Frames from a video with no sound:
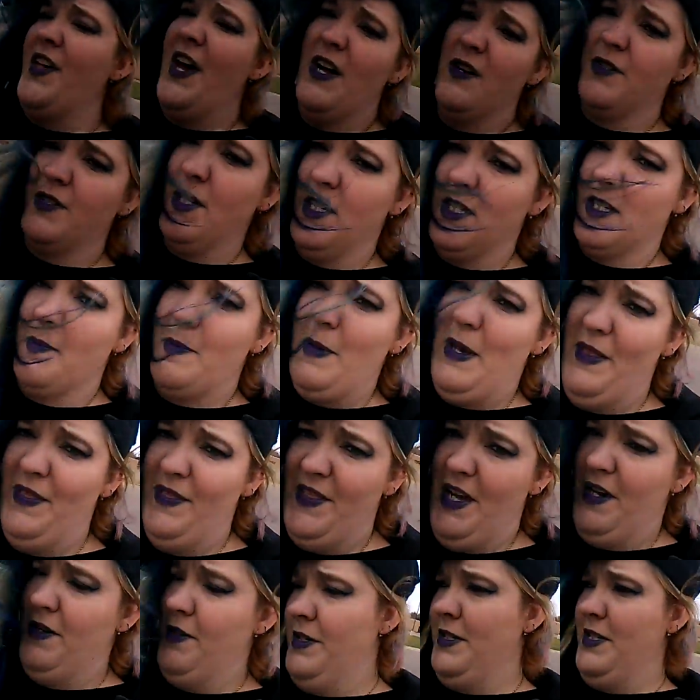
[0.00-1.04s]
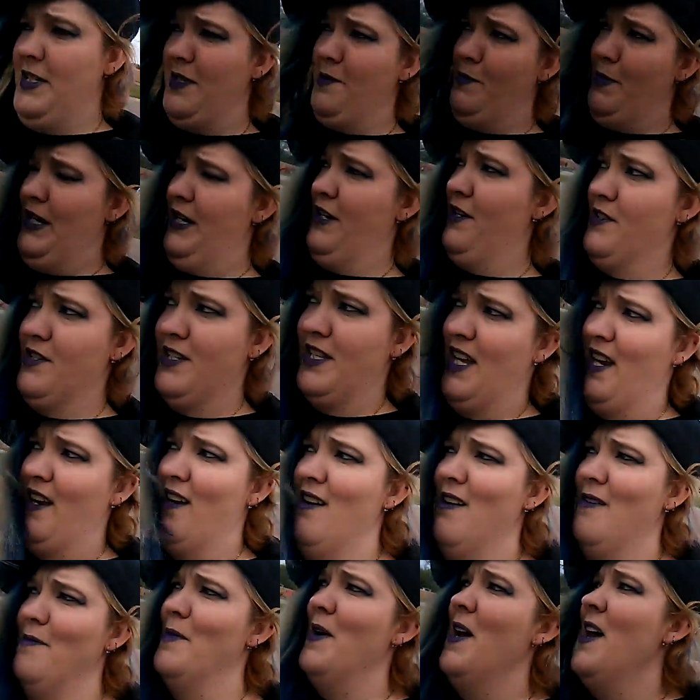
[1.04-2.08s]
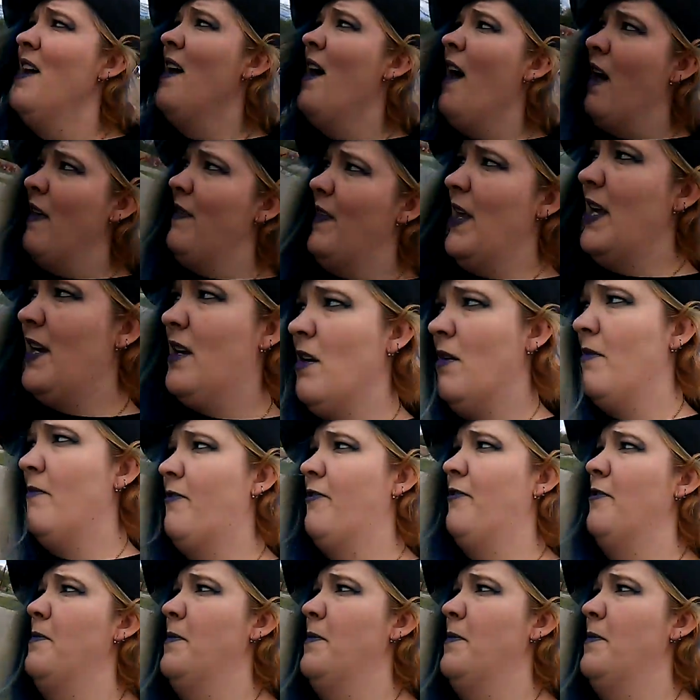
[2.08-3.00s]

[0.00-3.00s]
thousands upon thousands of bikers that come, and they come